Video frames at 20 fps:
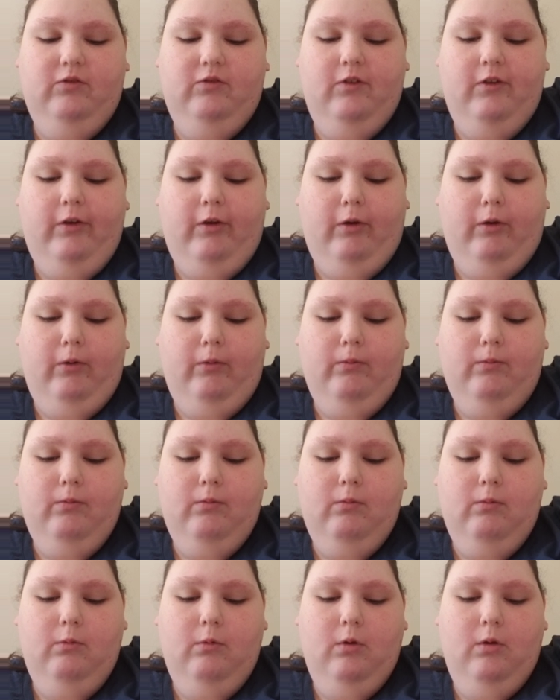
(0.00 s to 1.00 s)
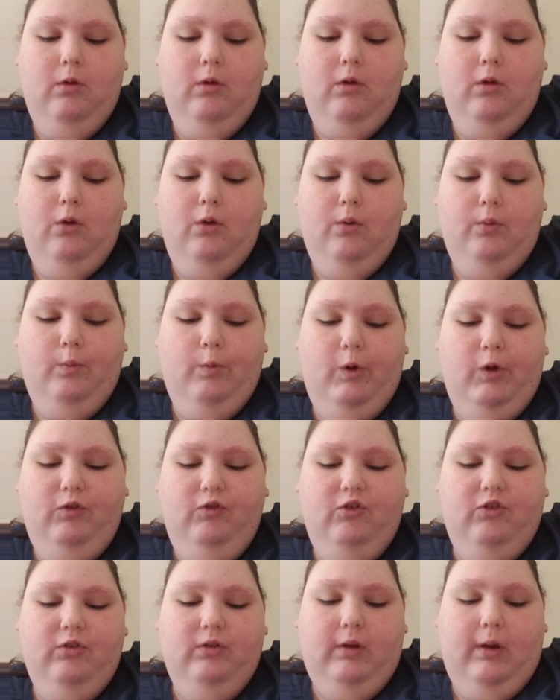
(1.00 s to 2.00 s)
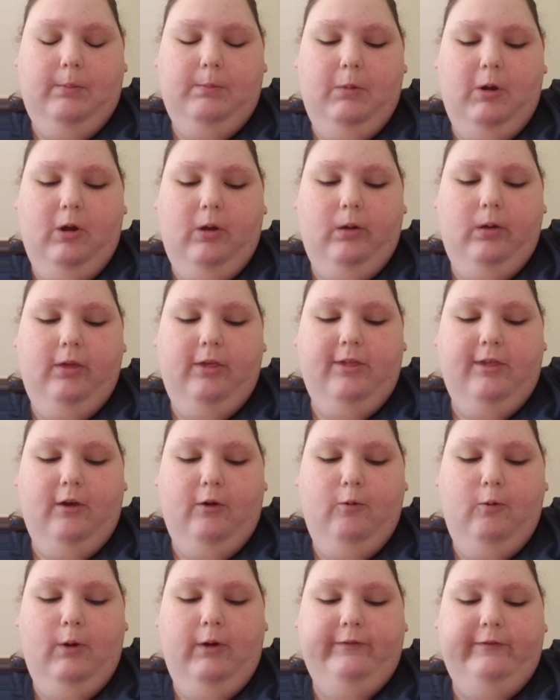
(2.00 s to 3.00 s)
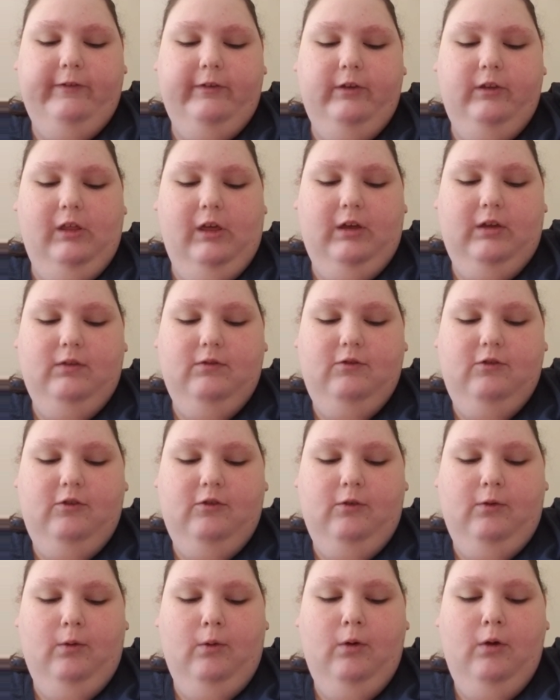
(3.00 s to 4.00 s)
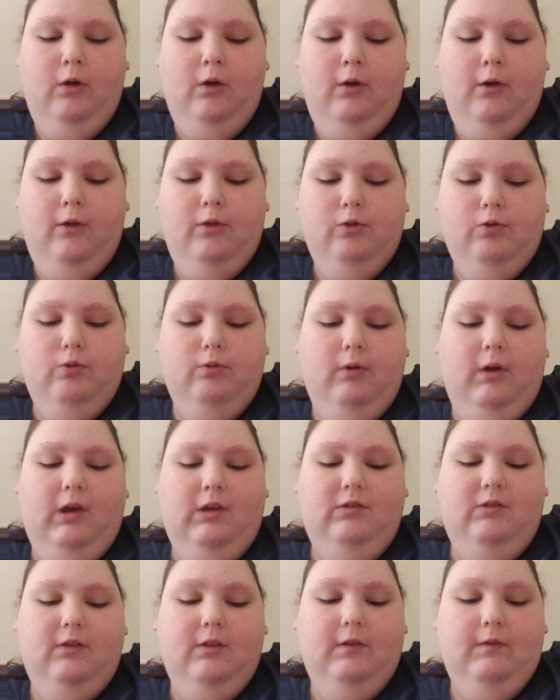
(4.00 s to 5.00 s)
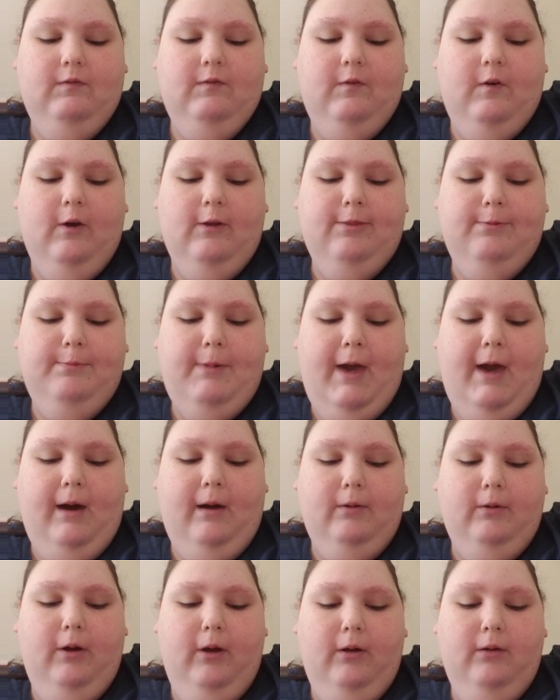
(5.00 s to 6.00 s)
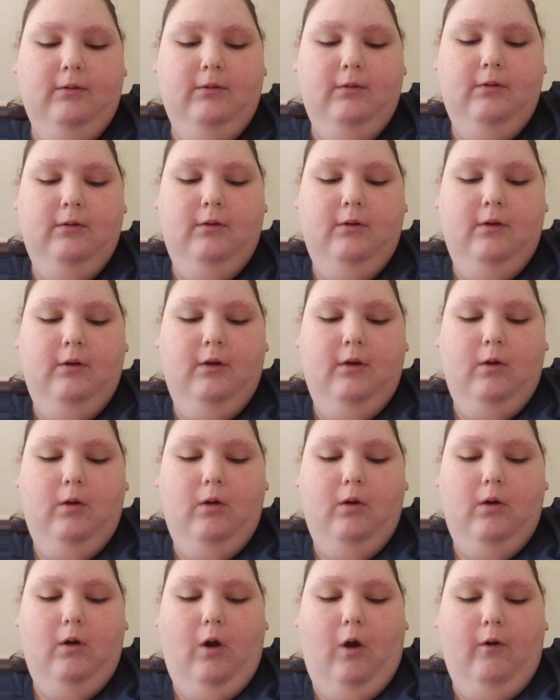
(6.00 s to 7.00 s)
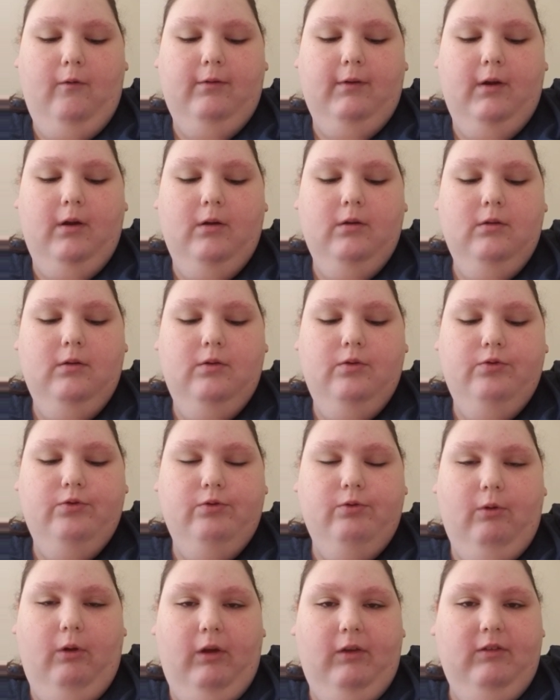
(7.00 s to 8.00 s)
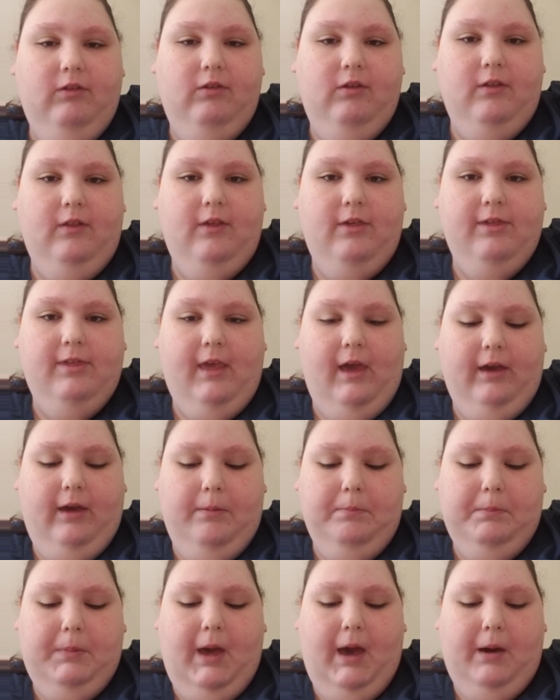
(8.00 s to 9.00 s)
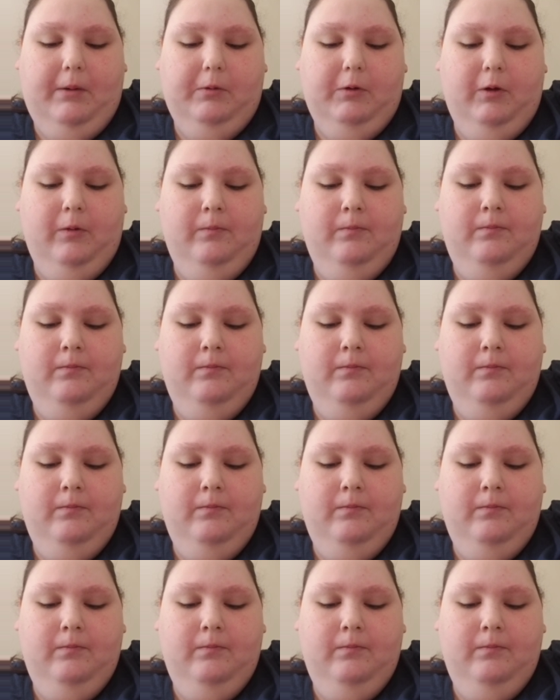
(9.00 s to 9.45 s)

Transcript: 2. Which number is equivalent to 3 to the 4th power over 3 to the 2nd power?